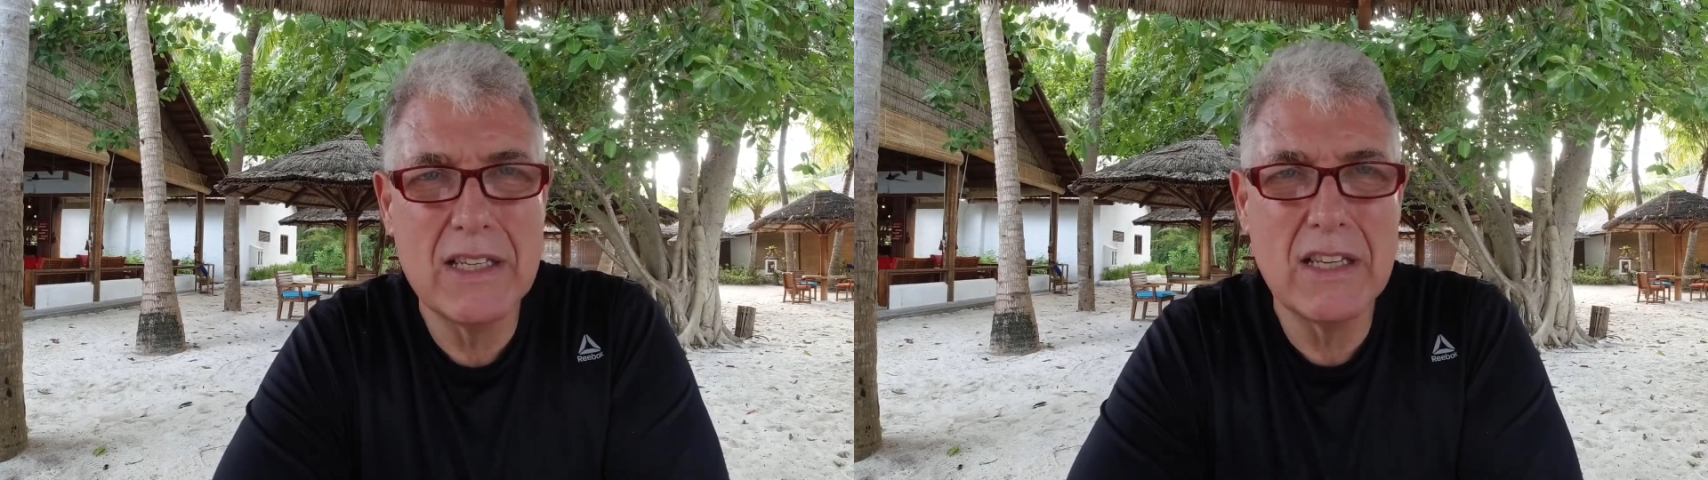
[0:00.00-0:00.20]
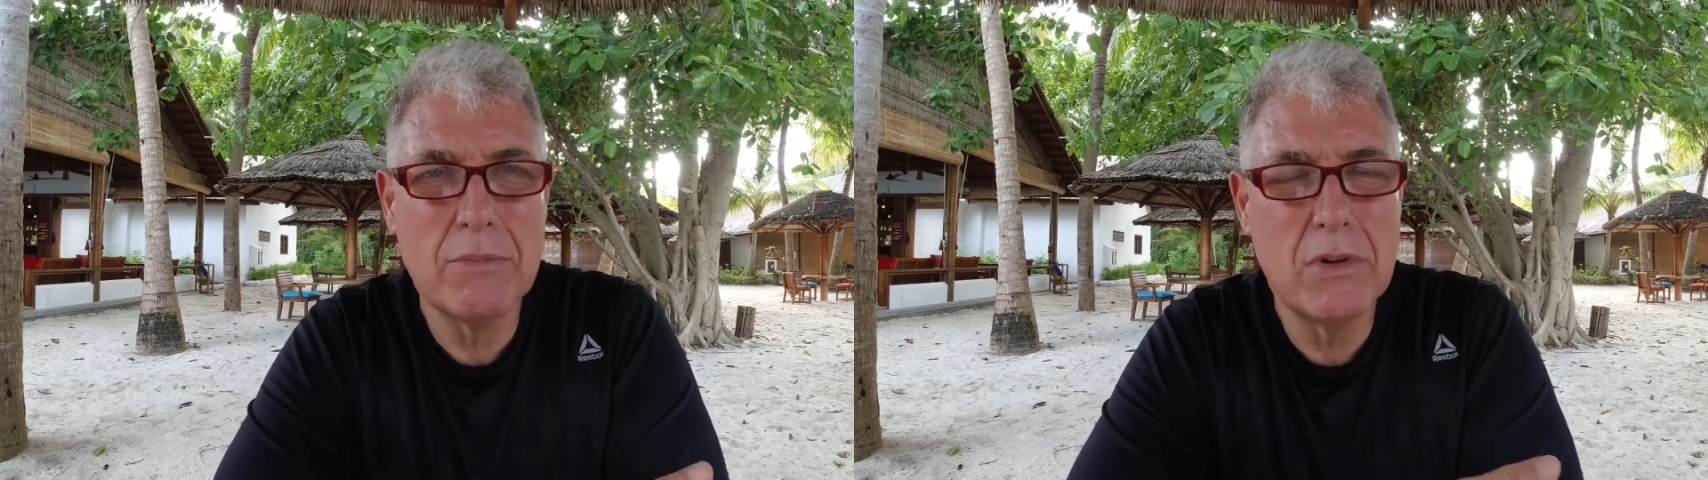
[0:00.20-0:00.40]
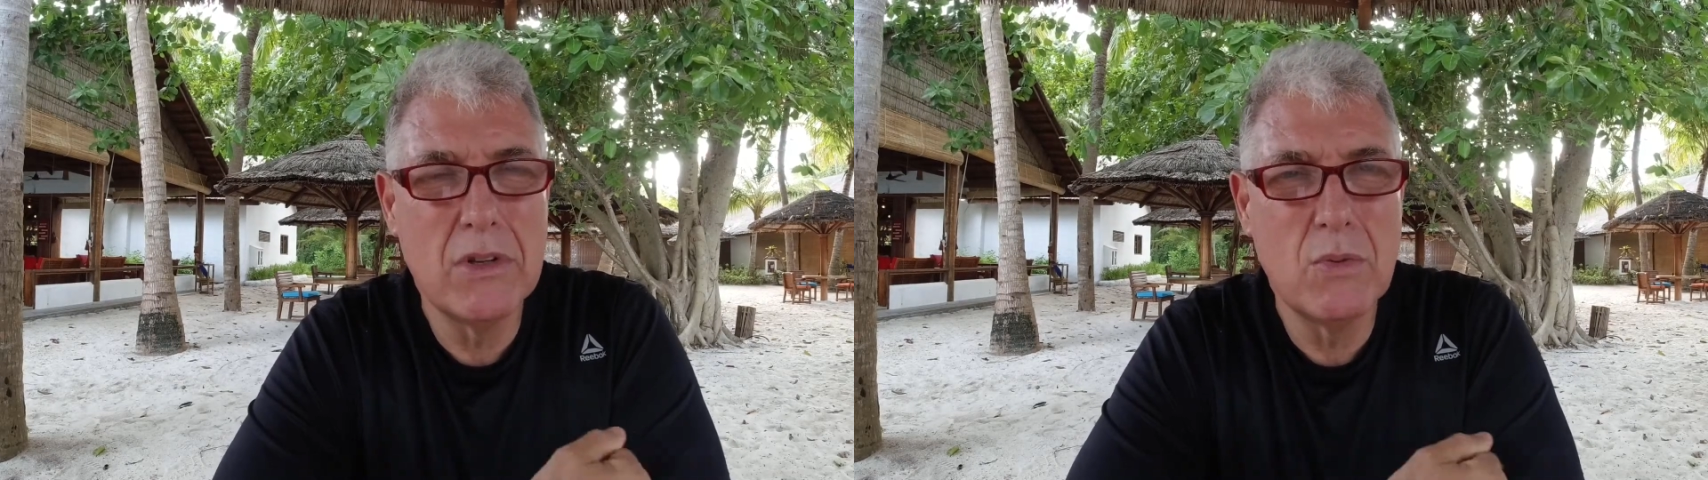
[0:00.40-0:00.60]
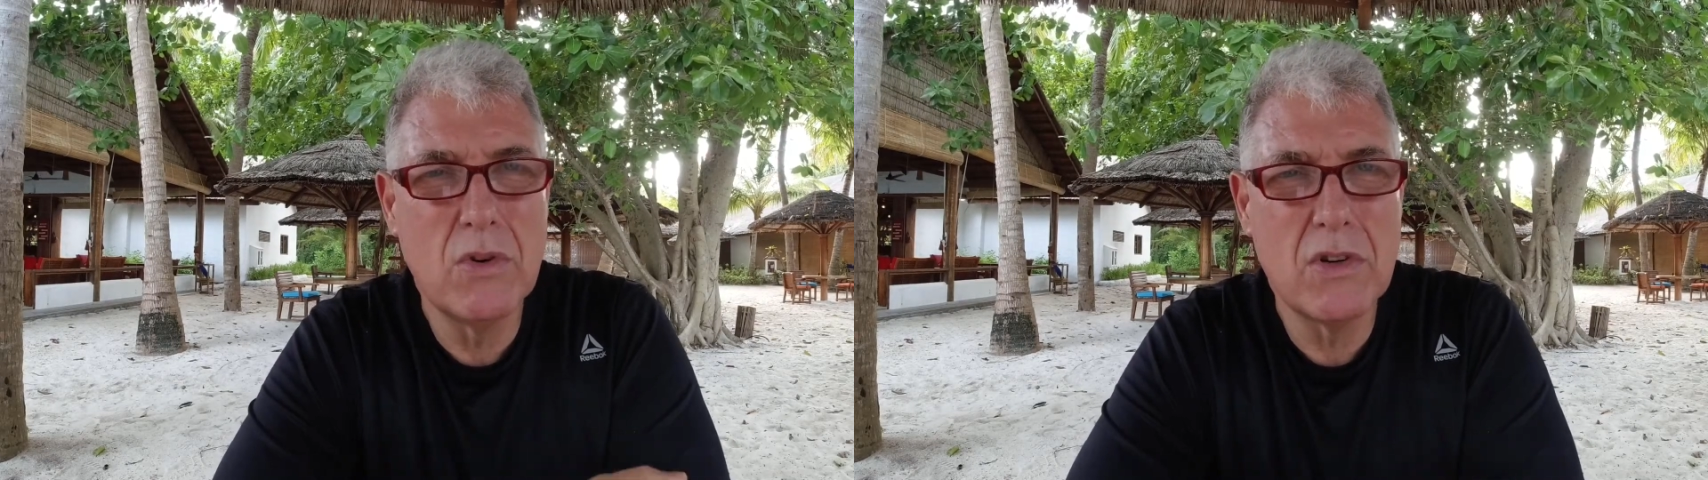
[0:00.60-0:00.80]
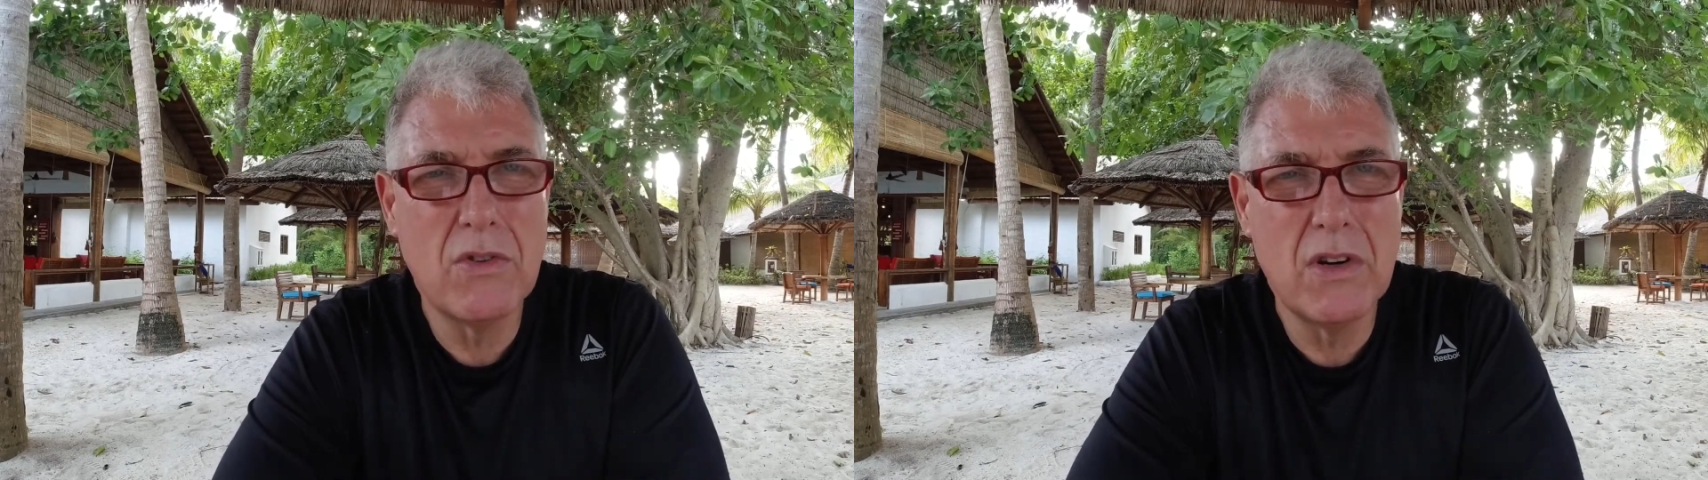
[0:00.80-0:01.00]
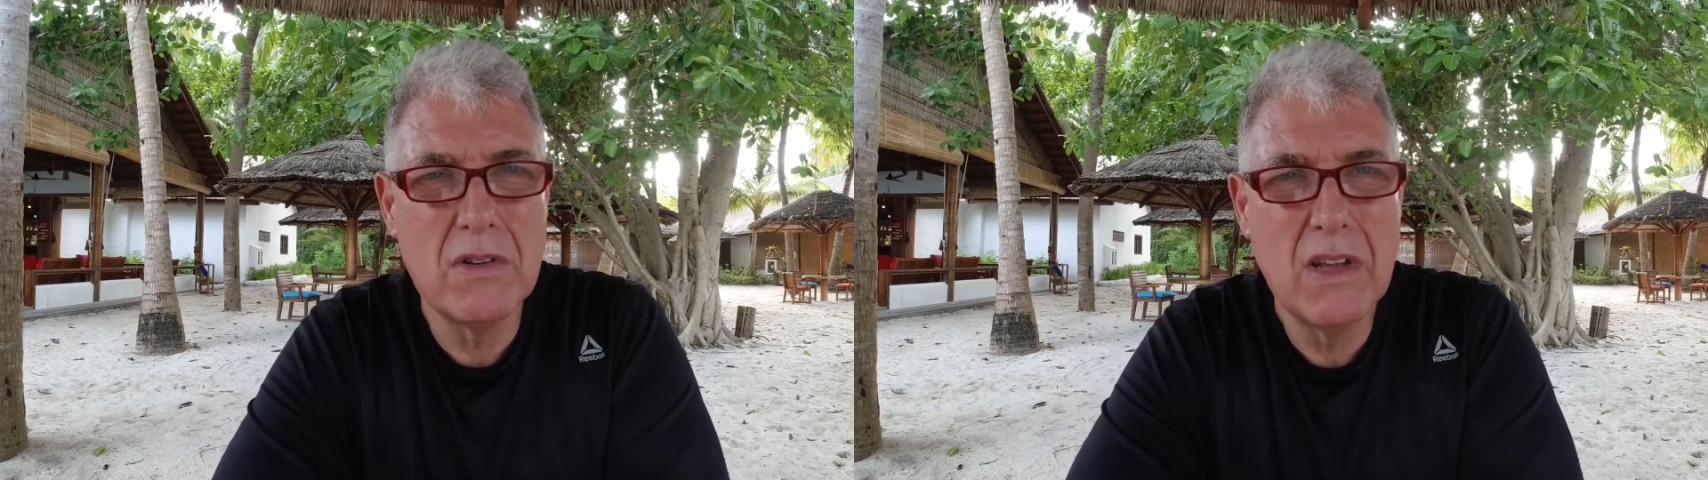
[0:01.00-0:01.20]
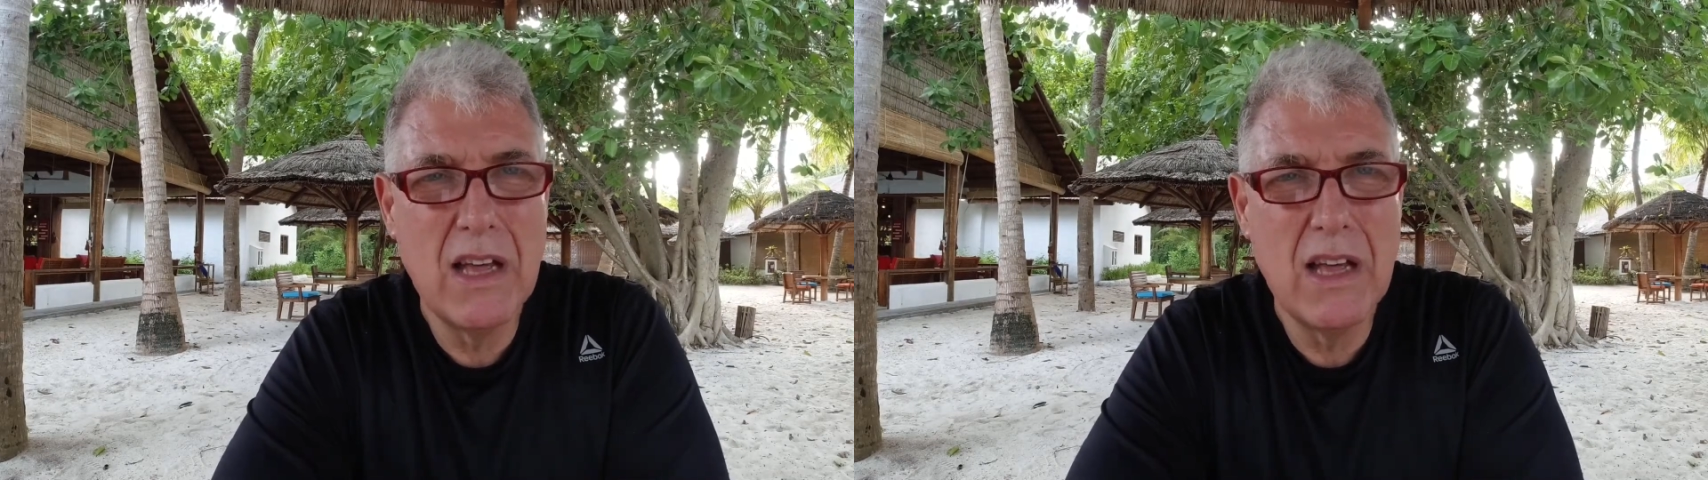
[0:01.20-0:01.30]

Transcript: So you put the water on.